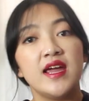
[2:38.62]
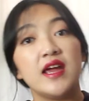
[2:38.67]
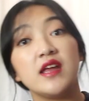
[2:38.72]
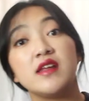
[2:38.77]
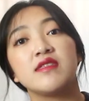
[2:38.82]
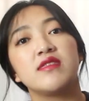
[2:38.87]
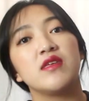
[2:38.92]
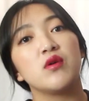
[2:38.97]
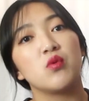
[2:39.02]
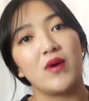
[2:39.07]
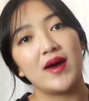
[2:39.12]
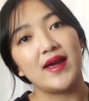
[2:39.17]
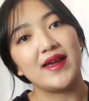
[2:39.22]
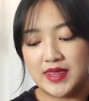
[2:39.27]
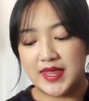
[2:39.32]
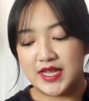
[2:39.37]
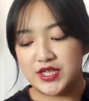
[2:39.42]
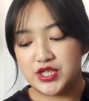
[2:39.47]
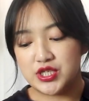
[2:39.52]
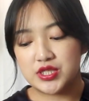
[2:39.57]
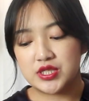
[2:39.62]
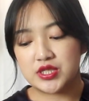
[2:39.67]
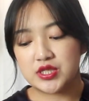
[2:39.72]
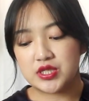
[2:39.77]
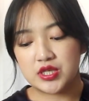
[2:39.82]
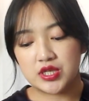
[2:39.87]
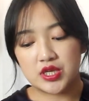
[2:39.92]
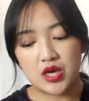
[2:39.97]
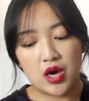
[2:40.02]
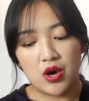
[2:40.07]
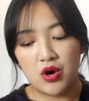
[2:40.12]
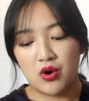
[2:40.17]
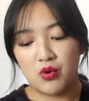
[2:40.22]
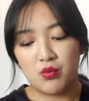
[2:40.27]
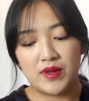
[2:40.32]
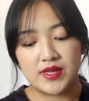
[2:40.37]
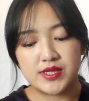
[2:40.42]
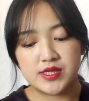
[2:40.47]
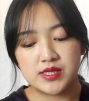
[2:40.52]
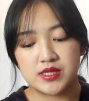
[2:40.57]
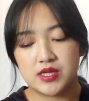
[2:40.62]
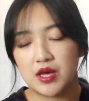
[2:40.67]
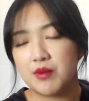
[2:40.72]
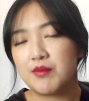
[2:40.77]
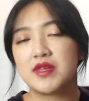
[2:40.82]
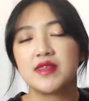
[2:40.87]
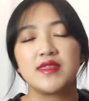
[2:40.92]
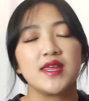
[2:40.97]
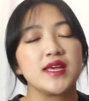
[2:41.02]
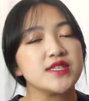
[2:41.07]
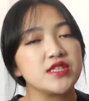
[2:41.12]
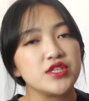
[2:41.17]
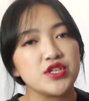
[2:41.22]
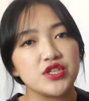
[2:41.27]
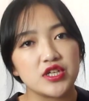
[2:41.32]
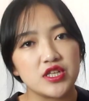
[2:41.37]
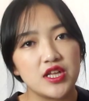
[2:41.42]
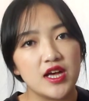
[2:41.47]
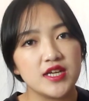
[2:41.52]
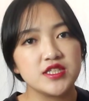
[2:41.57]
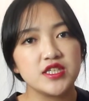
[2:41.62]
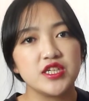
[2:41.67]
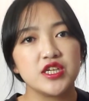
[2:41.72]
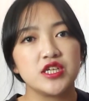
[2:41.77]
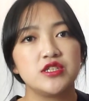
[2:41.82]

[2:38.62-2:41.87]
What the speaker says: anything white. They just go with so many things in your closet.